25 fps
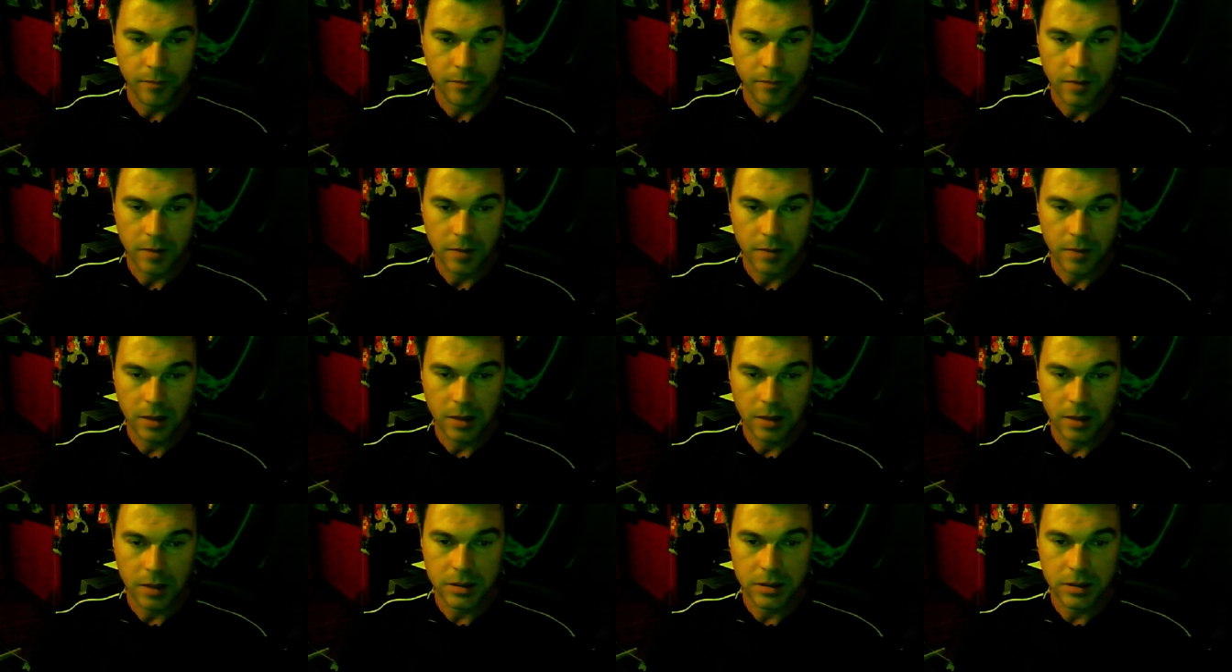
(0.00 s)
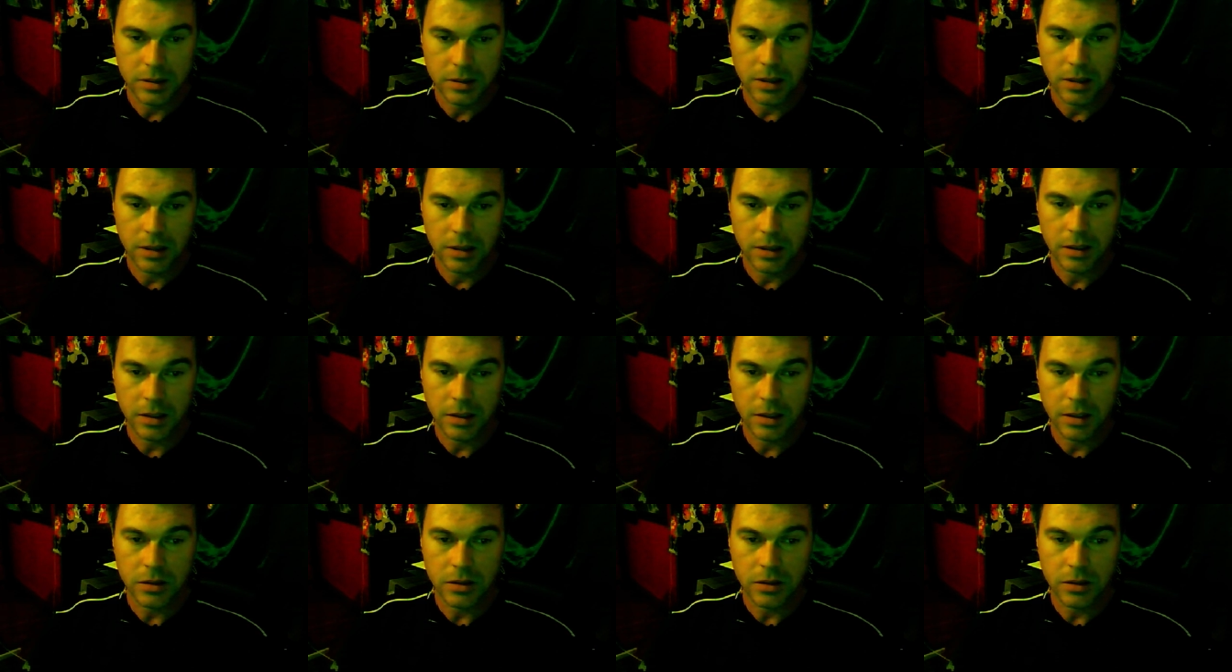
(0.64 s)
extending
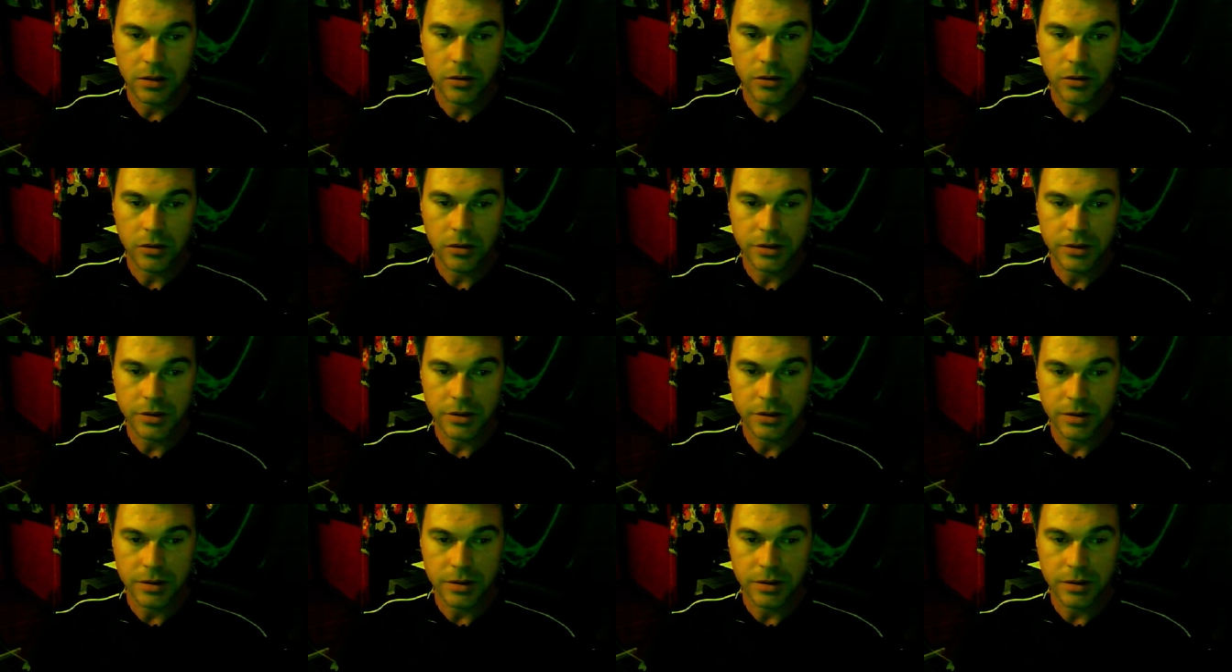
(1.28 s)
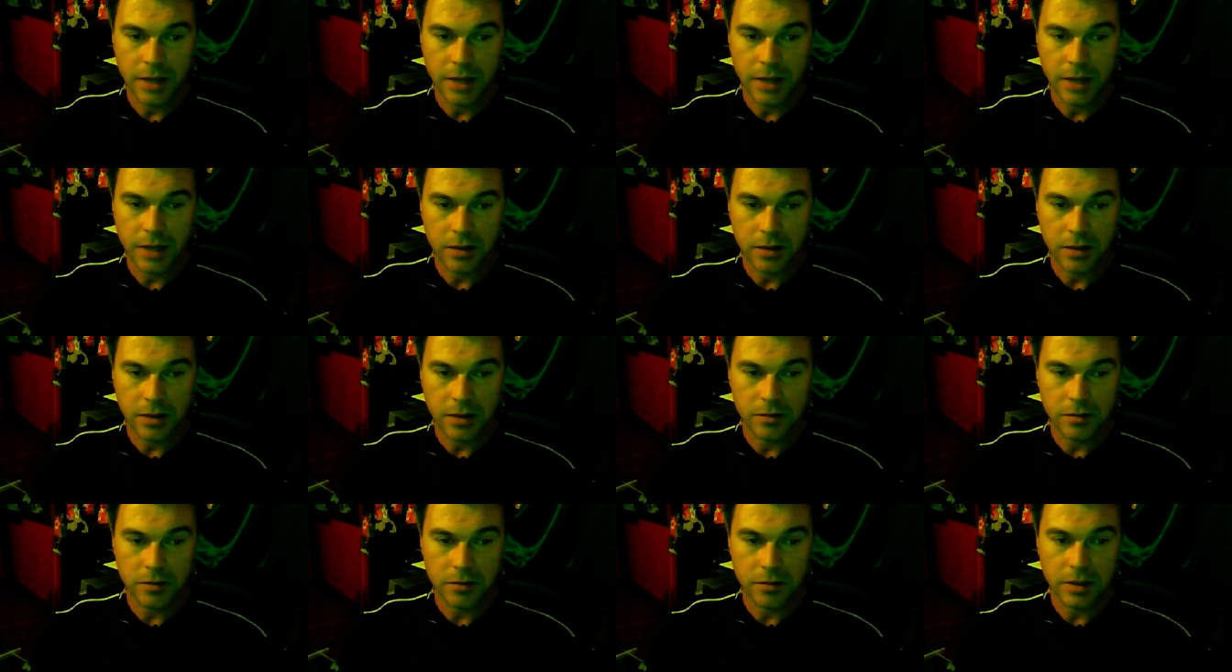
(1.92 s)
his consciousness
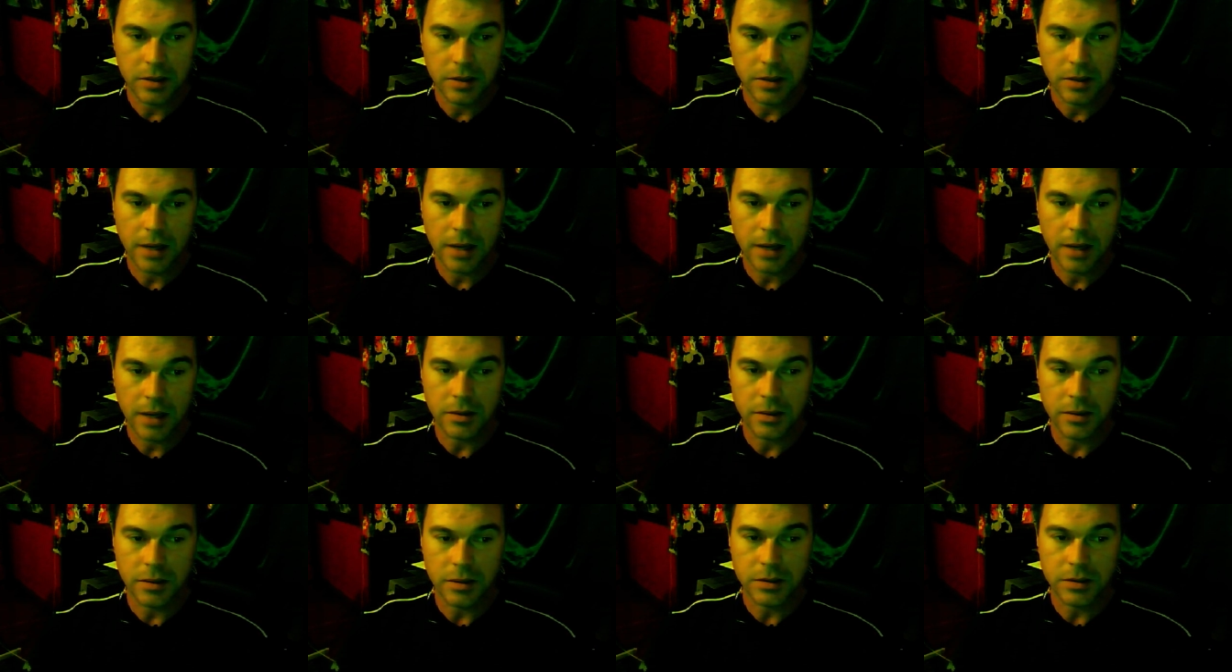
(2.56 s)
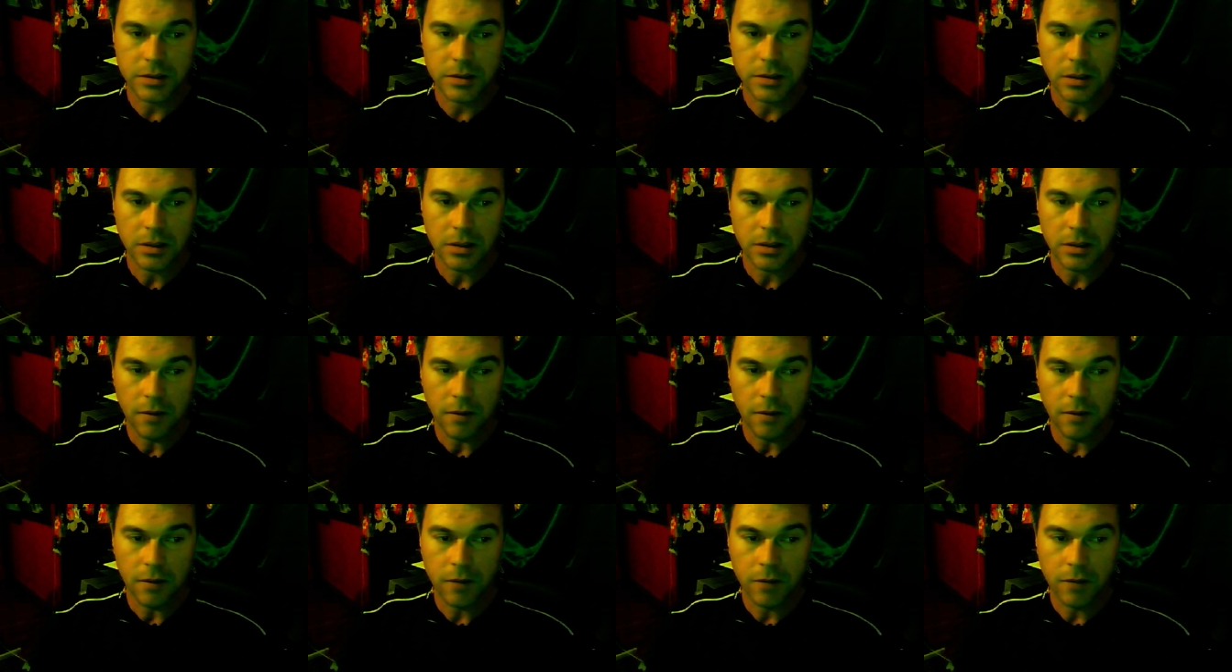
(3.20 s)
out of the darkness,
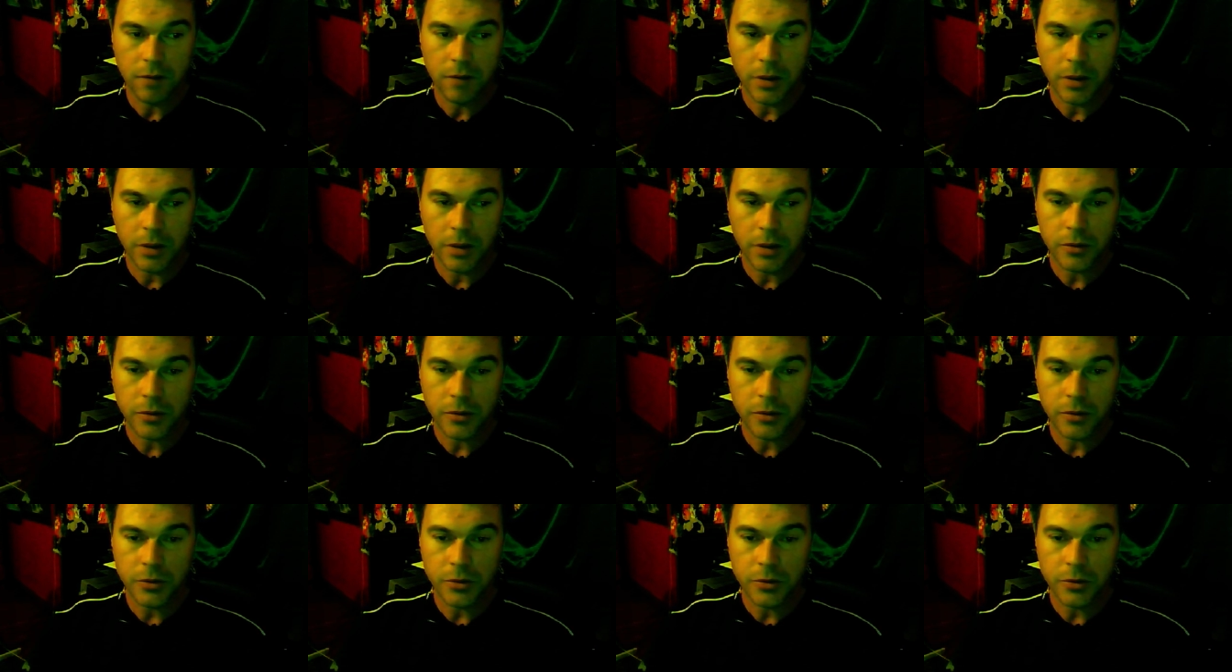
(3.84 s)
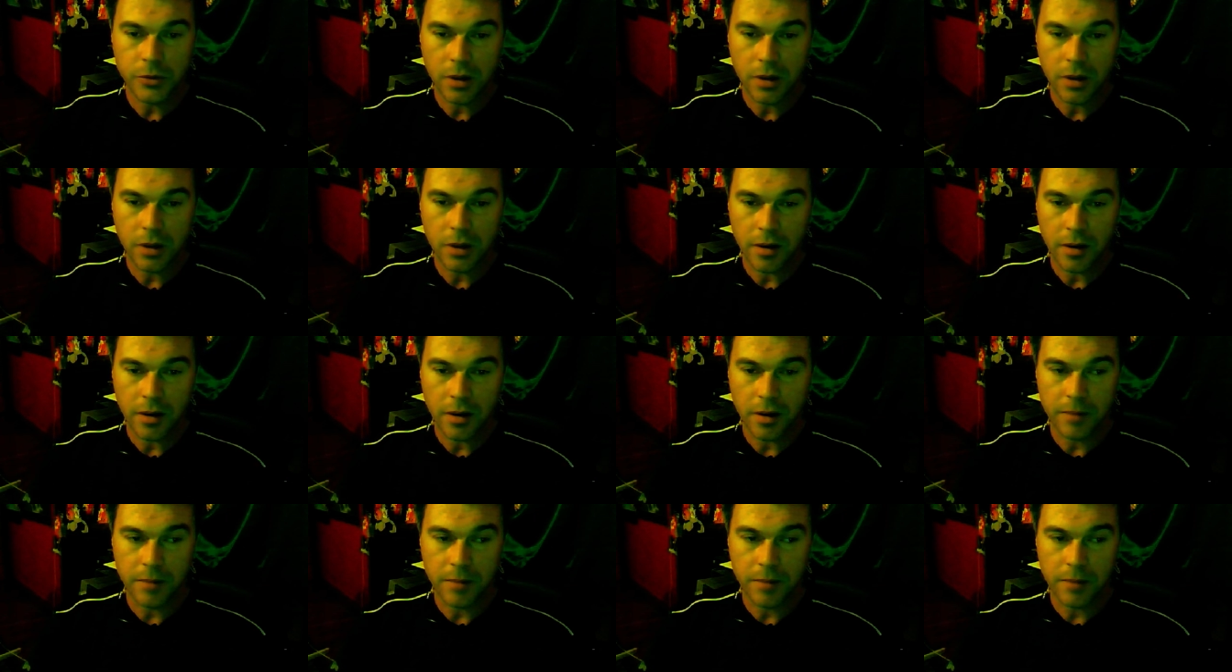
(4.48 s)
flowing through
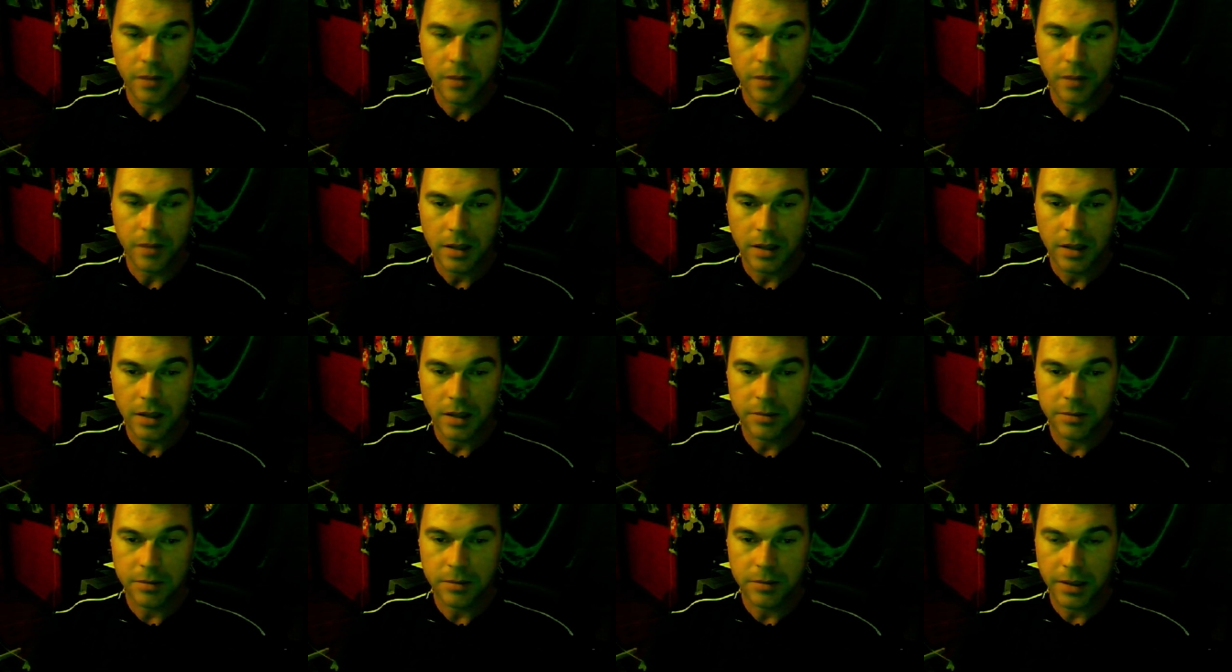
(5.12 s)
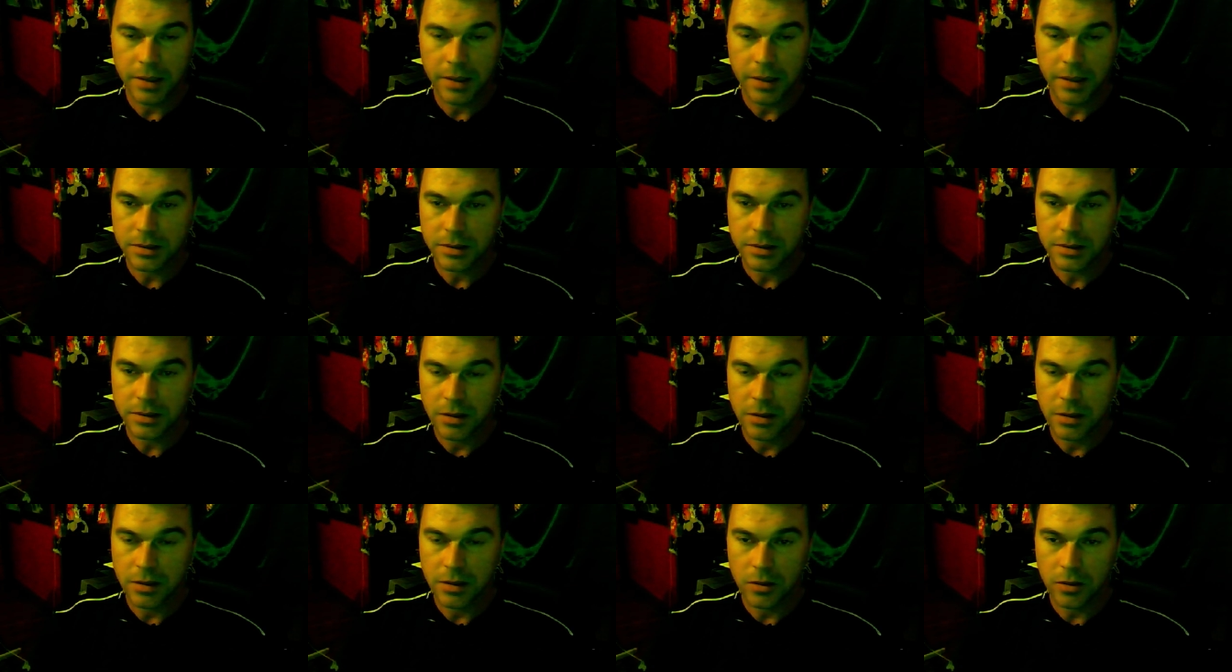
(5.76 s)
time and space
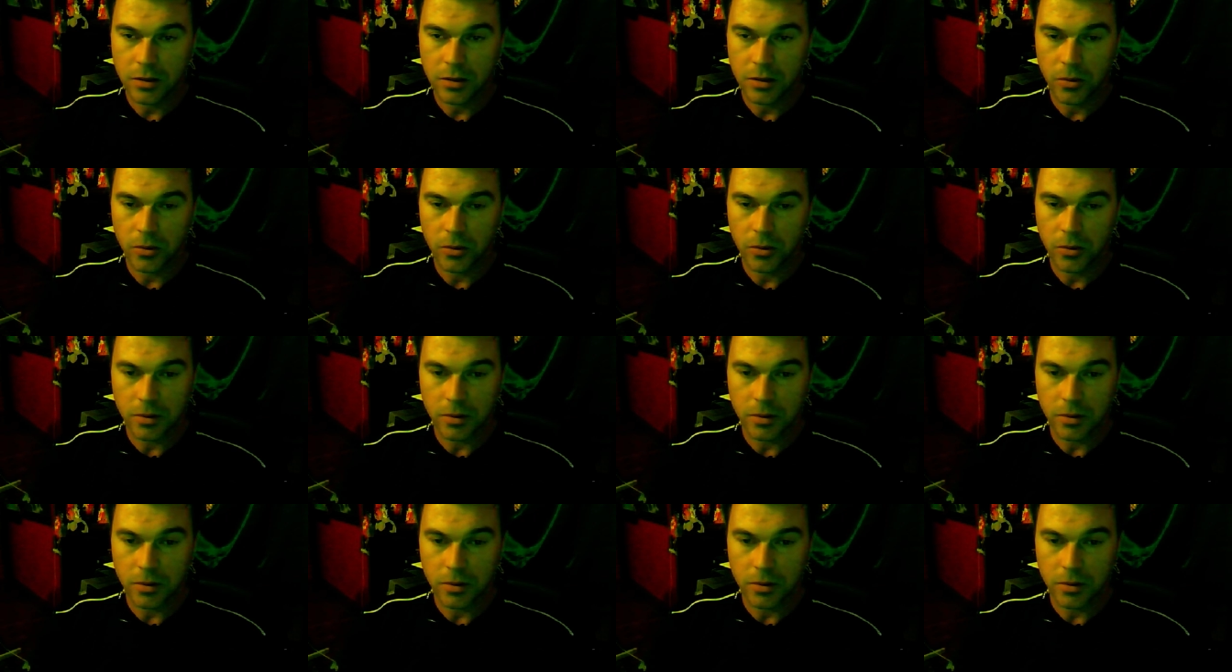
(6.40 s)
in the all.